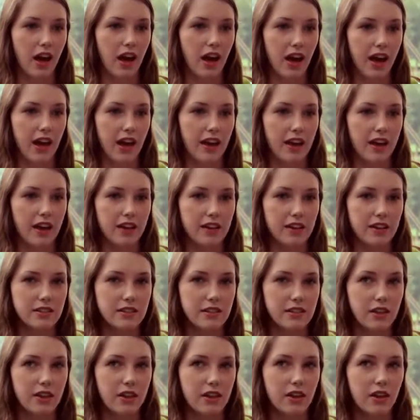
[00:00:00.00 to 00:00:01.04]
And
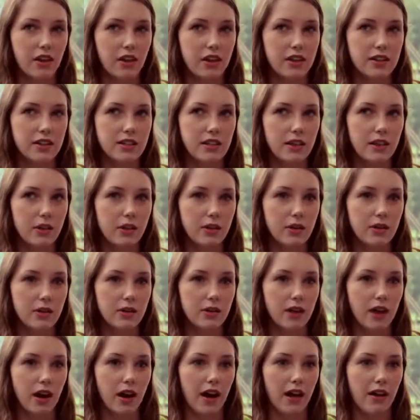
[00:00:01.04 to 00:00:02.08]
it also,
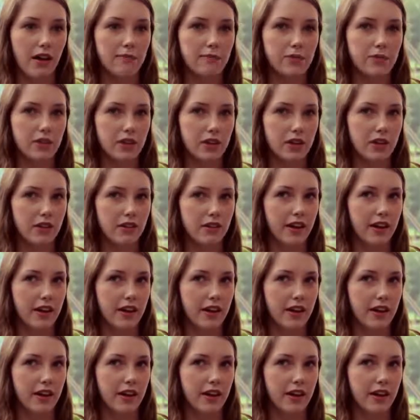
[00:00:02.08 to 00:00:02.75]
I'm sure, it